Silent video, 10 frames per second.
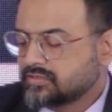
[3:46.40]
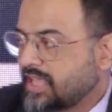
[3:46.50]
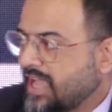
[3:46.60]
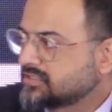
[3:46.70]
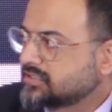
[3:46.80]

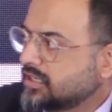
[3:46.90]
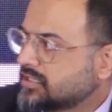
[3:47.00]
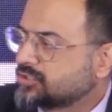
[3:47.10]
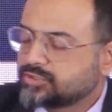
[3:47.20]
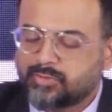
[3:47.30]
Thanks,
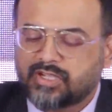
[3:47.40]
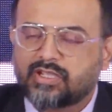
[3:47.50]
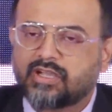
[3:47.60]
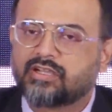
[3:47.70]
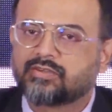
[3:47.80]

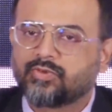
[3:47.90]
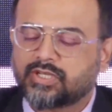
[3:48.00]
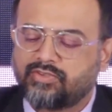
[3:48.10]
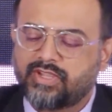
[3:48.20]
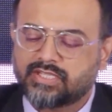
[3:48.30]
Sushma, for
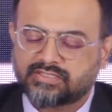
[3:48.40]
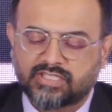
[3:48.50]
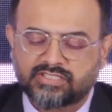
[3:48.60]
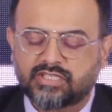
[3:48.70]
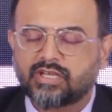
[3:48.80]
giving us
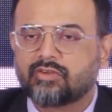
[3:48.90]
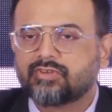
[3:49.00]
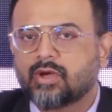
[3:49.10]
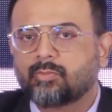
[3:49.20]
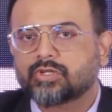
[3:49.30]
such a
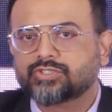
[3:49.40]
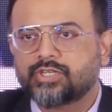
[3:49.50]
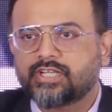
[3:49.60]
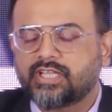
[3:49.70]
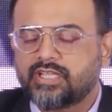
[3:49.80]
lovely
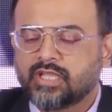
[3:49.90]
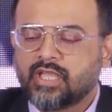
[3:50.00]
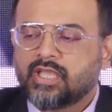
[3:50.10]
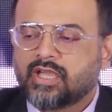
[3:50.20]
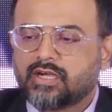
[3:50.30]
opportunity
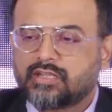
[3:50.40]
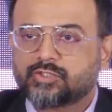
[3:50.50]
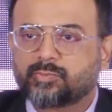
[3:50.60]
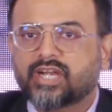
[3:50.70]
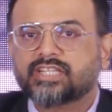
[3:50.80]

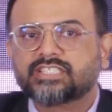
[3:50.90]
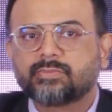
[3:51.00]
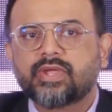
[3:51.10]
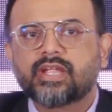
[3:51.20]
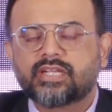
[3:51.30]
to
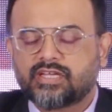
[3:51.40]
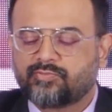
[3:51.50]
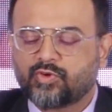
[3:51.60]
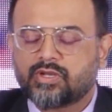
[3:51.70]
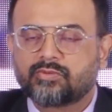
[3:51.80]
participate in a
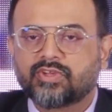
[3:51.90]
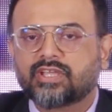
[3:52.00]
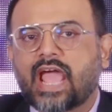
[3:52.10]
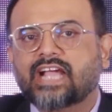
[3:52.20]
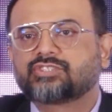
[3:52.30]
forum
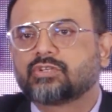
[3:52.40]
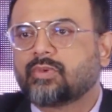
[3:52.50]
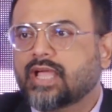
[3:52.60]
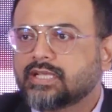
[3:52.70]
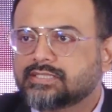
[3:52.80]
where actual
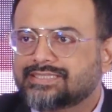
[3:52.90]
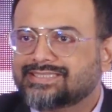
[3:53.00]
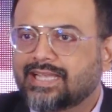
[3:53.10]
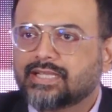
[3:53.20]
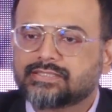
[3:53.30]
buyers and
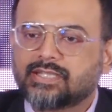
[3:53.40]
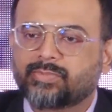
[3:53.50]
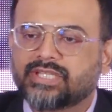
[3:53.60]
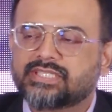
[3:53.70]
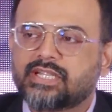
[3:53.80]
sellers are
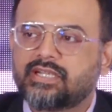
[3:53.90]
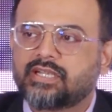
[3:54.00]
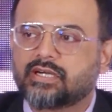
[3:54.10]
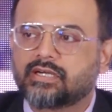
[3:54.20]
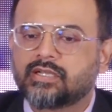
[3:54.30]

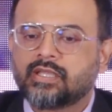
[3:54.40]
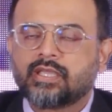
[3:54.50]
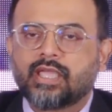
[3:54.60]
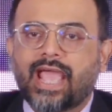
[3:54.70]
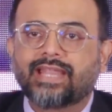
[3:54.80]
present.
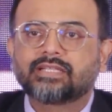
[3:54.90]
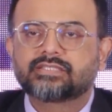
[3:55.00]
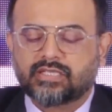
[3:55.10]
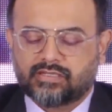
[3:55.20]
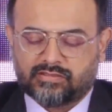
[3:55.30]
And
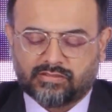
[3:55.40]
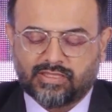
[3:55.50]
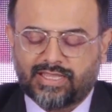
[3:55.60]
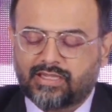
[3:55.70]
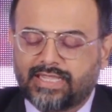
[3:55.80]
it's an
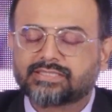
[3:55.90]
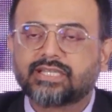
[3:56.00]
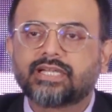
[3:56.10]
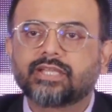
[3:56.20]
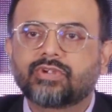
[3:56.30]

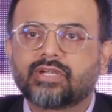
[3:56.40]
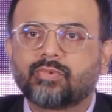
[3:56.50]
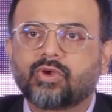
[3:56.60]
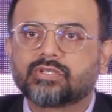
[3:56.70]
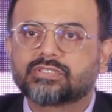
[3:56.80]
excellent event
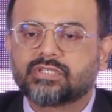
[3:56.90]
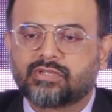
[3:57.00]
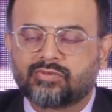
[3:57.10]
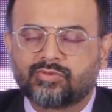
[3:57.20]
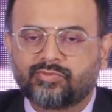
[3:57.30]
because
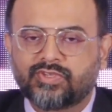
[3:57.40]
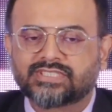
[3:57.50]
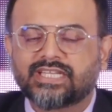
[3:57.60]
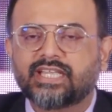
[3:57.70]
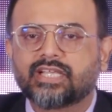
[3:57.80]
we're
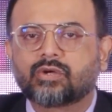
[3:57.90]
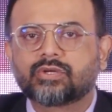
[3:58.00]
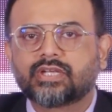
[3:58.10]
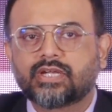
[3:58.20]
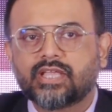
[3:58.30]
sitting
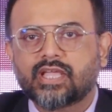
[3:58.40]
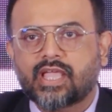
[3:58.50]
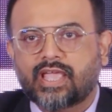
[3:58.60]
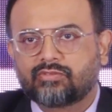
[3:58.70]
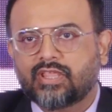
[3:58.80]
out in
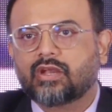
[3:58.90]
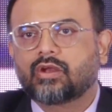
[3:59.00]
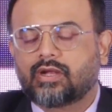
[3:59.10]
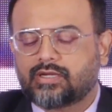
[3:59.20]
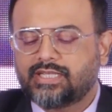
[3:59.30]
India and there
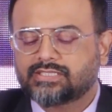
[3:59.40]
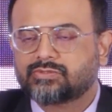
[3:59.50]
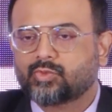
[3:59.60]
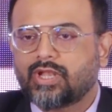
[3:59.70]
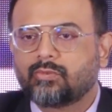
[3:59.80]
are at least
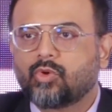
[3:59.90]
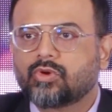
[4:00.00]
12 more